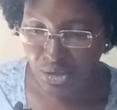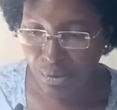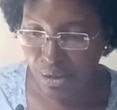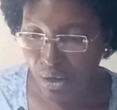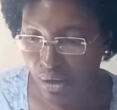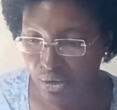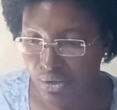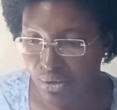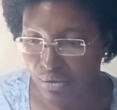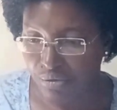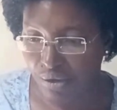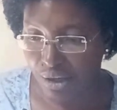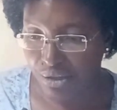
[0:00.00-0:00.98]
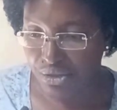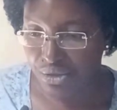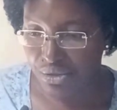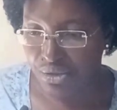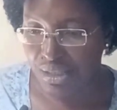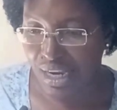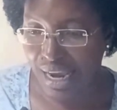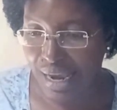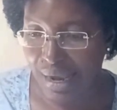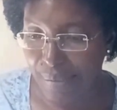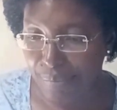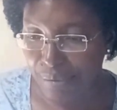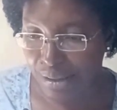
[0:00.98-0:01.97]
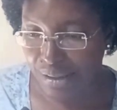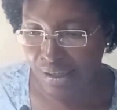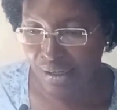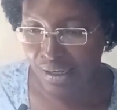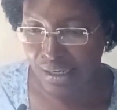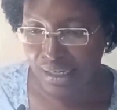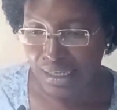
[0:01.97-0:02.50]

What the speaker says: but also fosters empathy